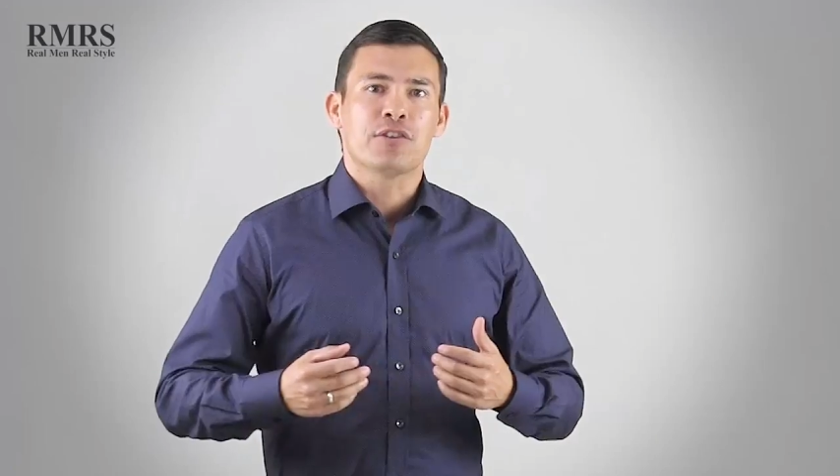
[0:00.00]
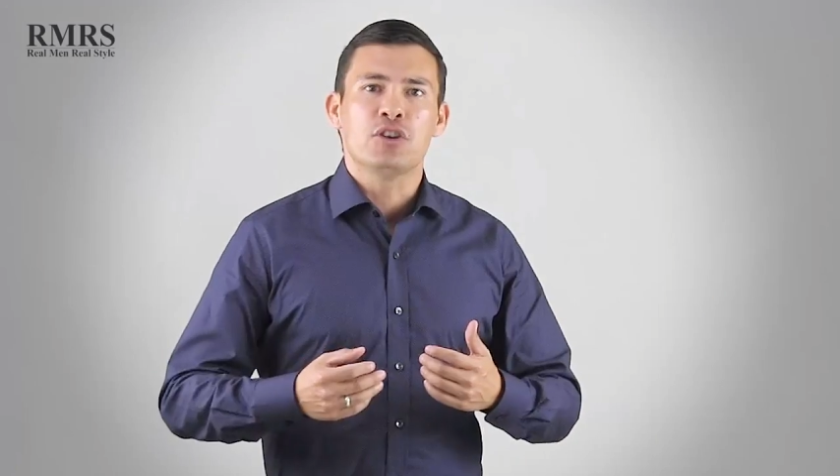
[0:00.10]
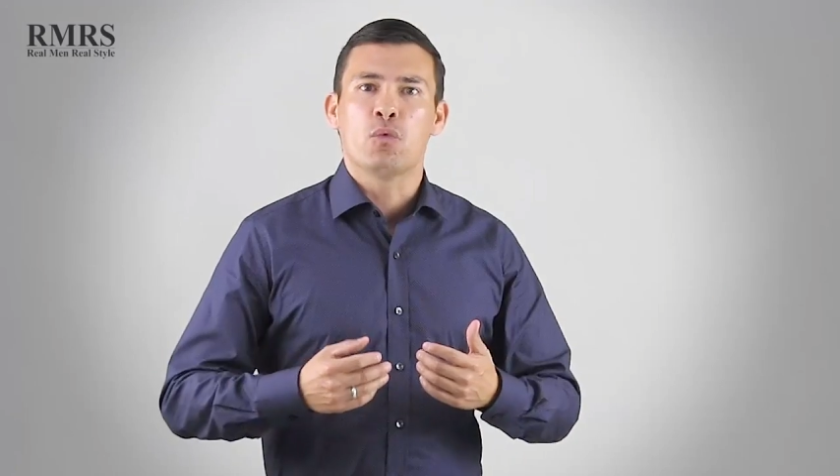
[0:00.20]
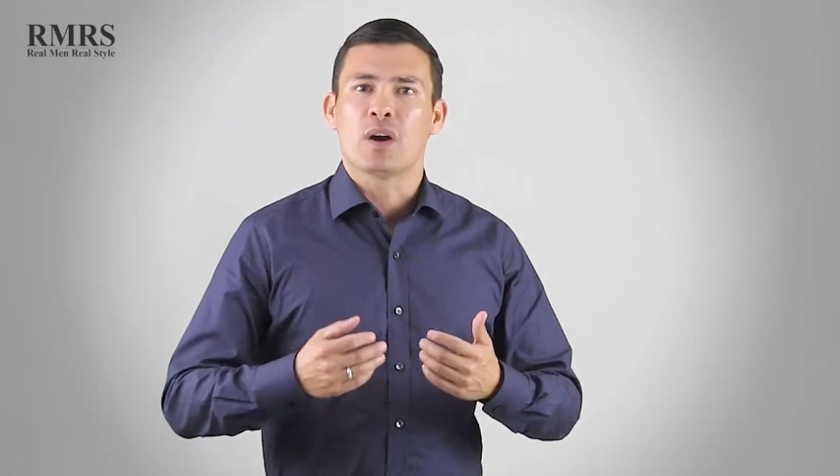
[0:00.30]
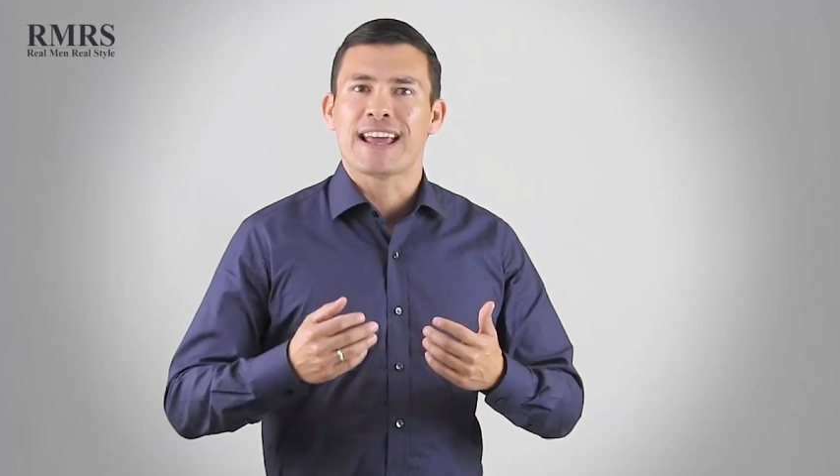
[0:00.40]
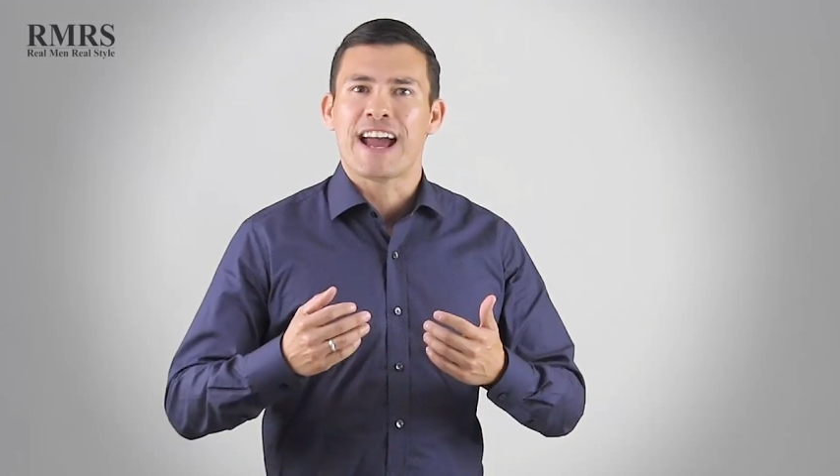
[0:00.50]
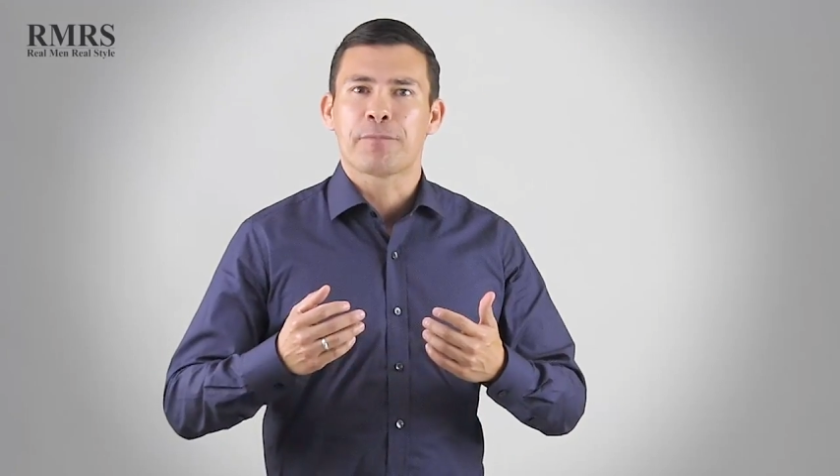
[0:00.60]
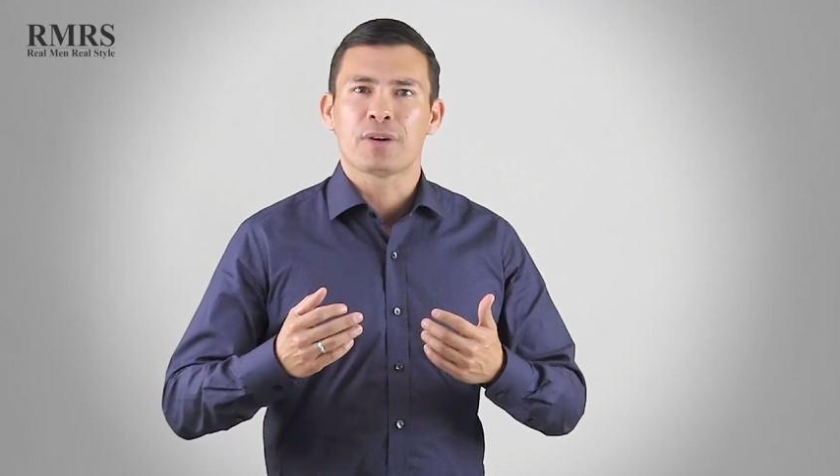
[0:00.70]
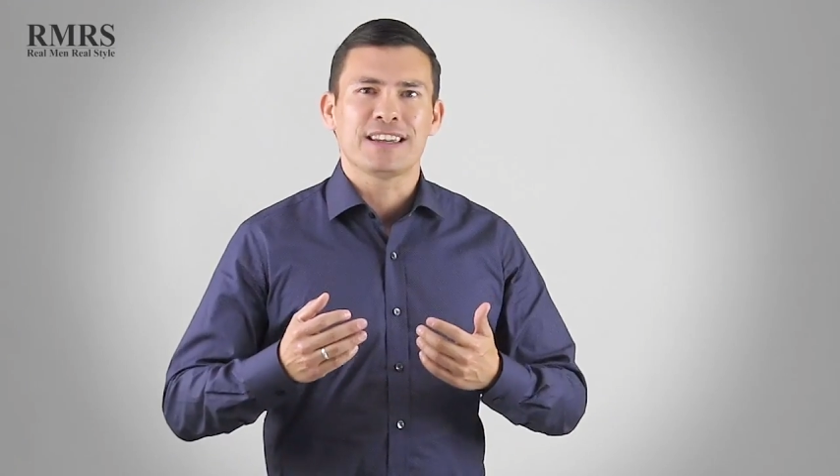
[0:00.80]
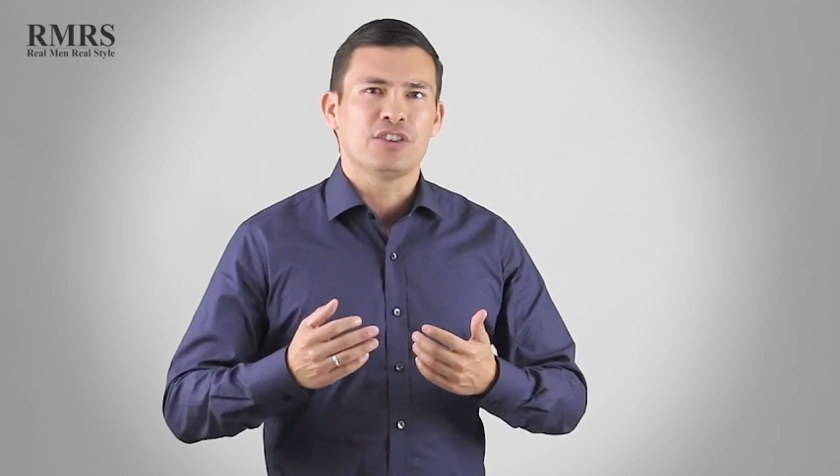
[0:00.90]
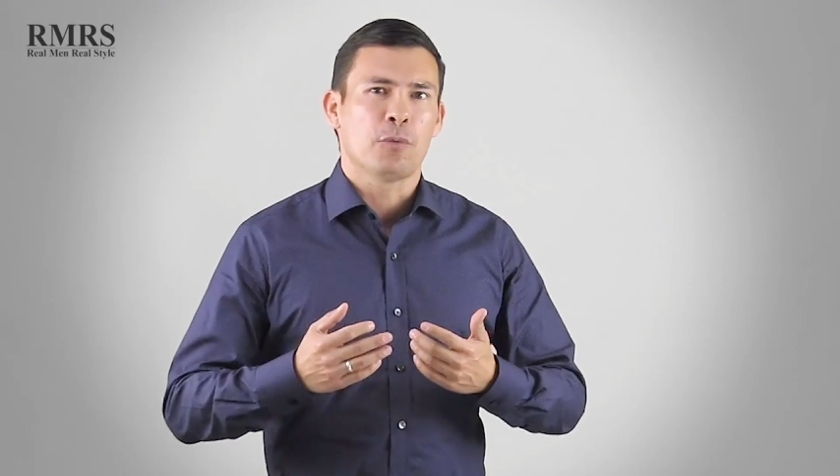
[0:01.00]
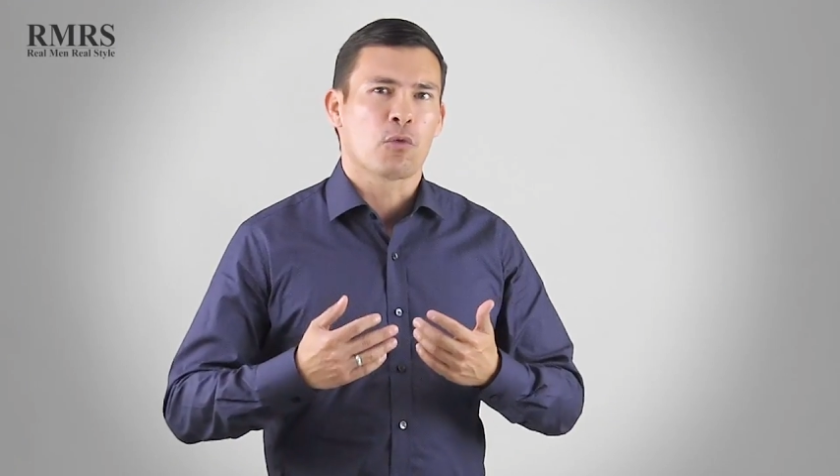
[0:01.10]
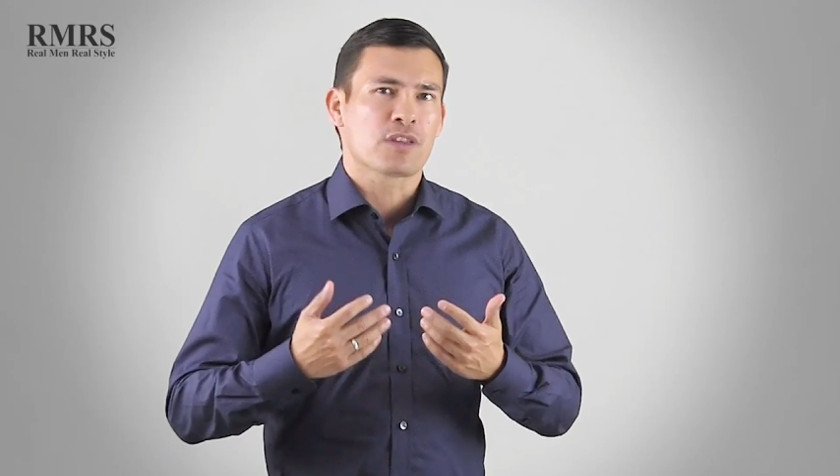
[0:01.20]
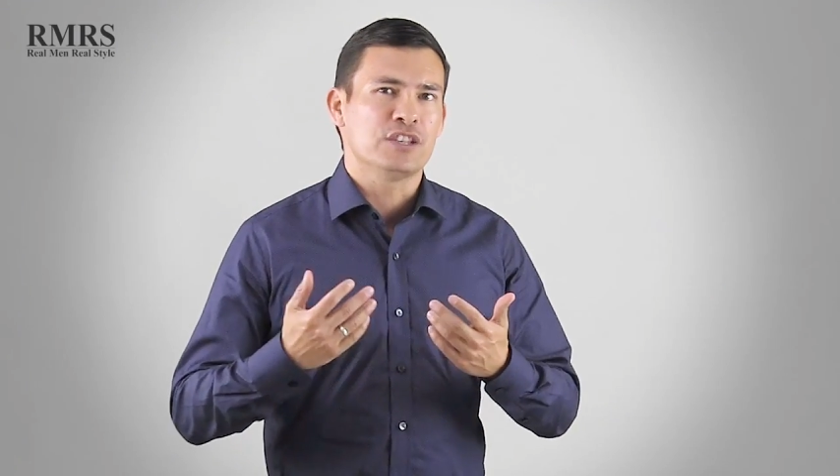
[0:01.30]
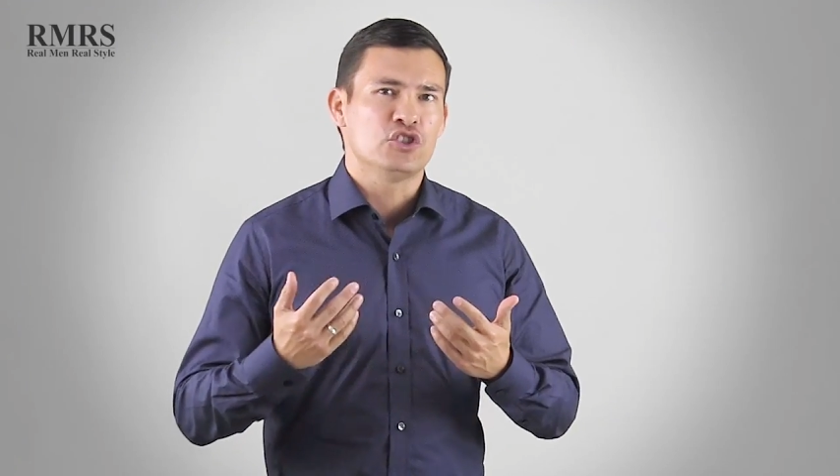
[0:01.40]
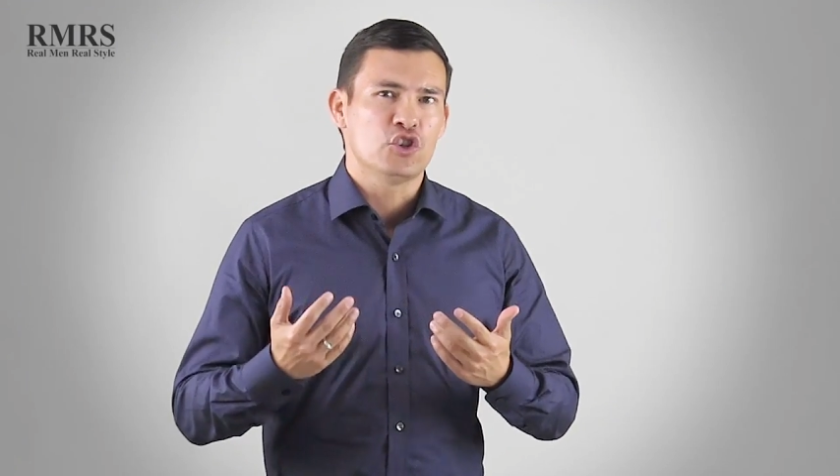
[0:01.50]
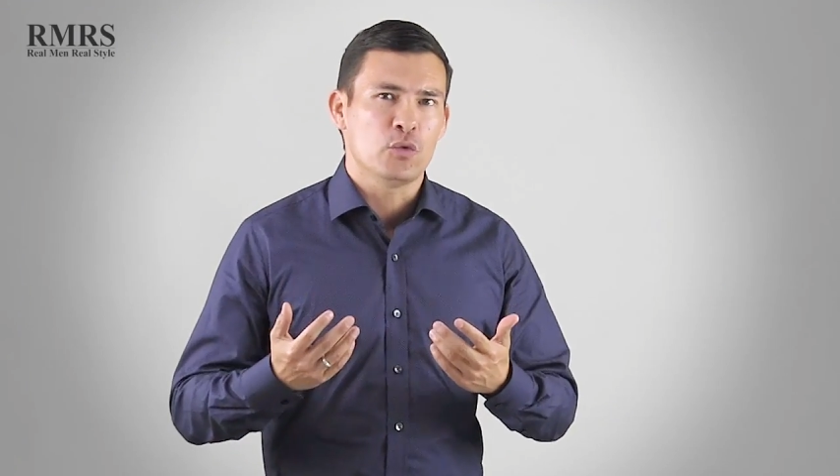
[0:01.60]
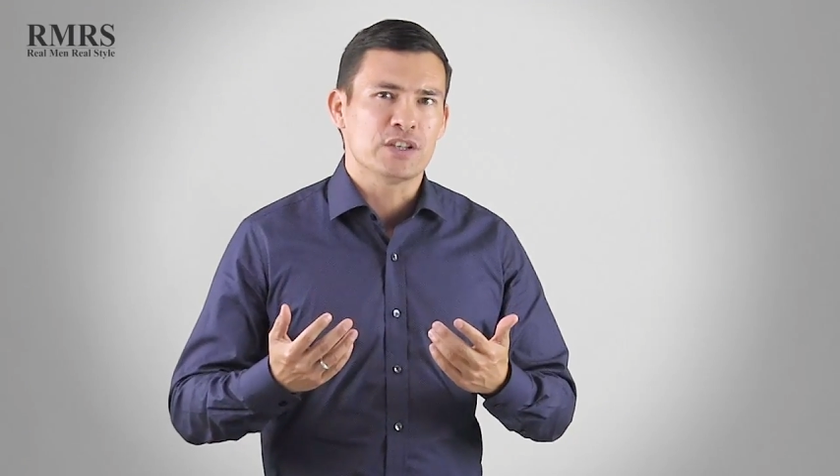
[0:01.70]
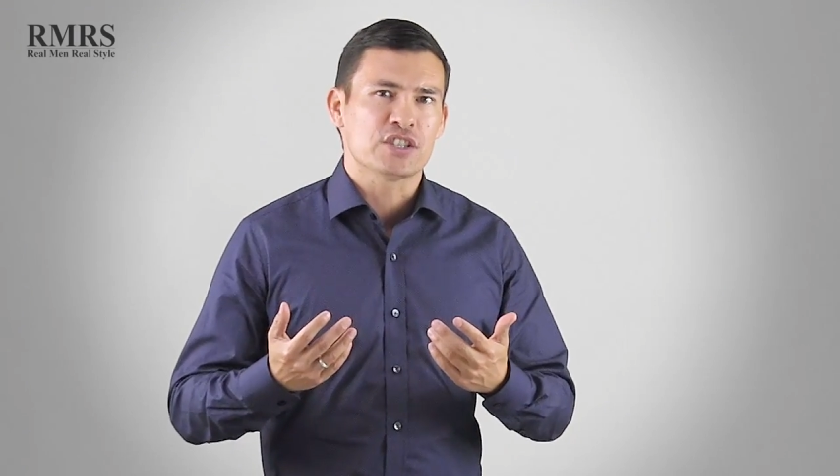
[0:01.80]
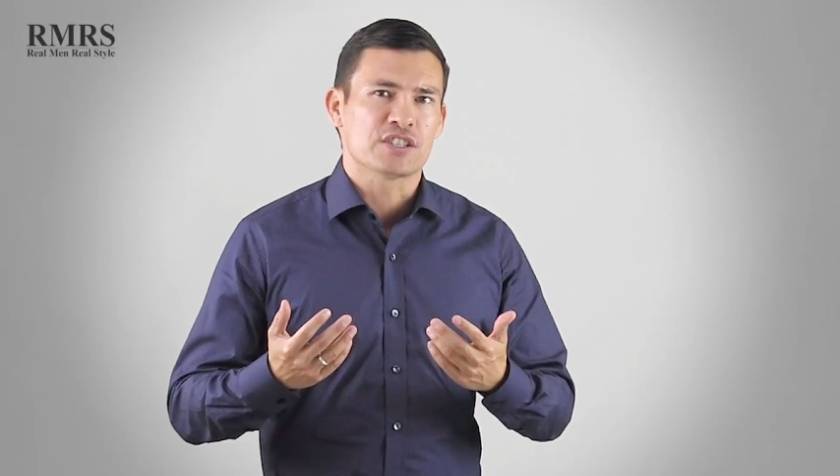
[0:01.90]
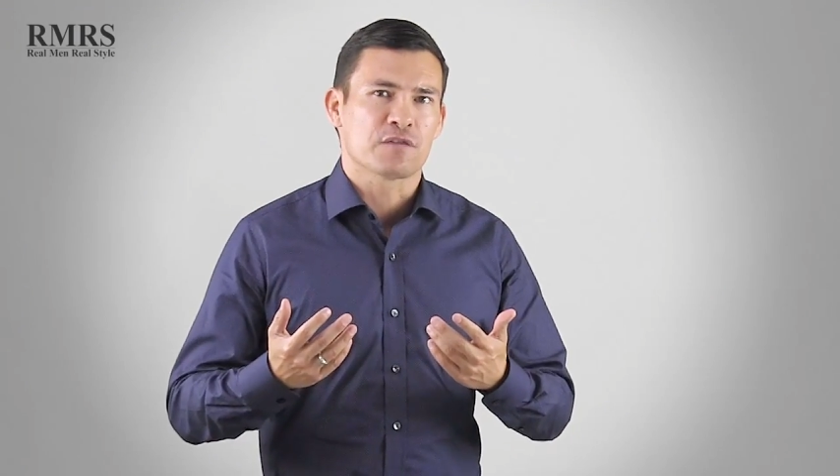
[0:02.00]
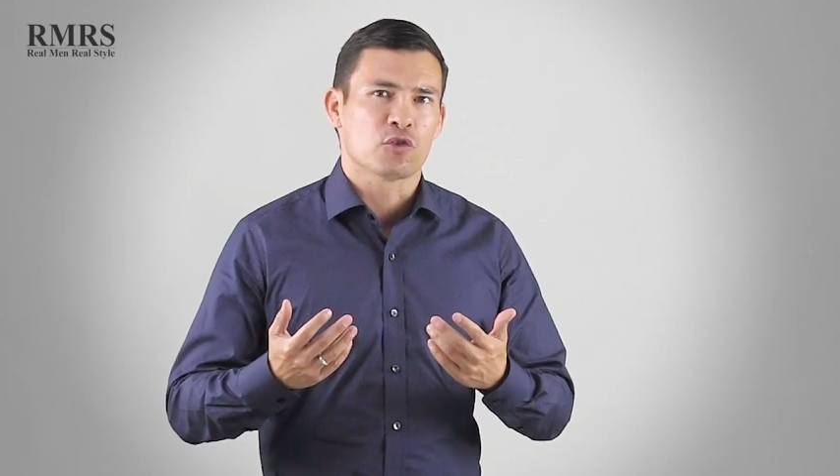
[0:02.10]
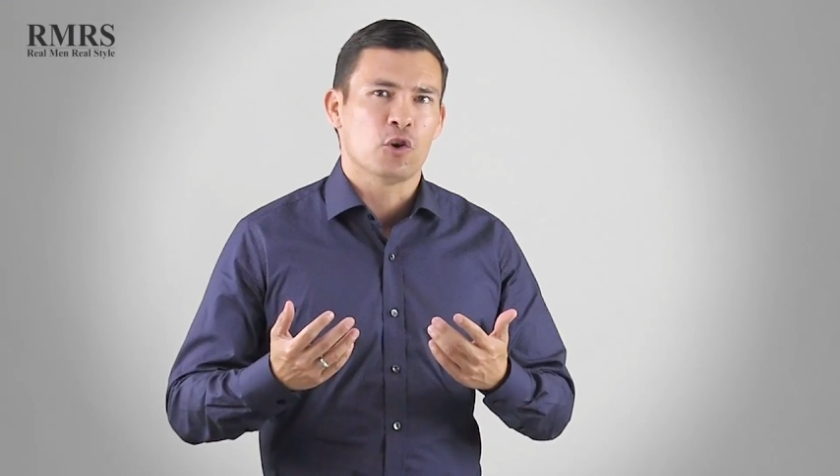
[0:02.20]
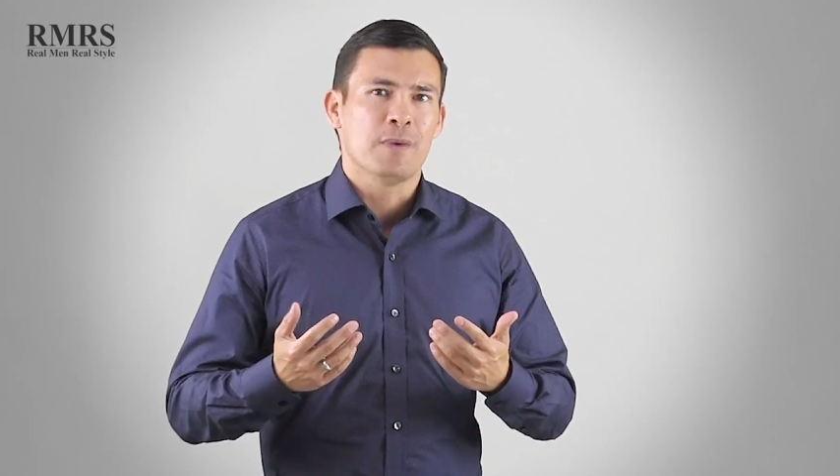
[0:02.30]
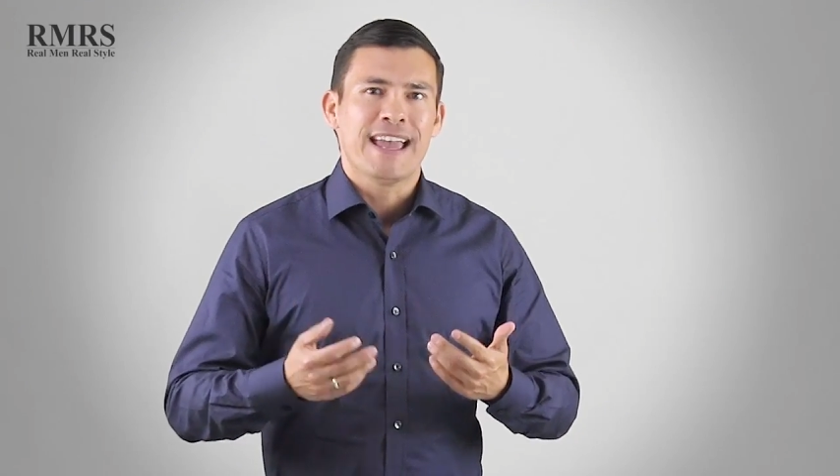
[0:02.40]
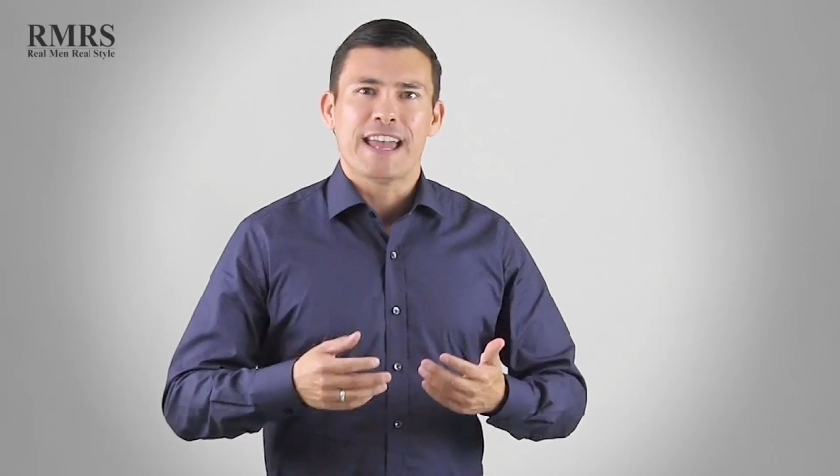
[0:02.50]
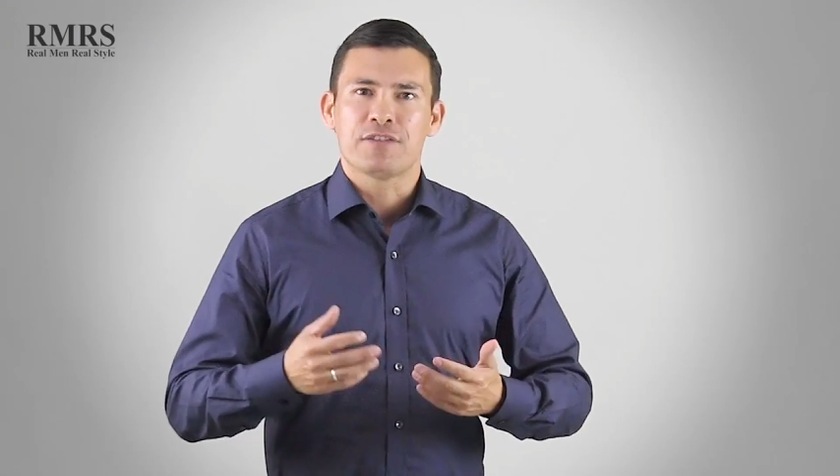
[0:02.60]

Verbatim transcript: Here you want to have probably no more than two inches of room.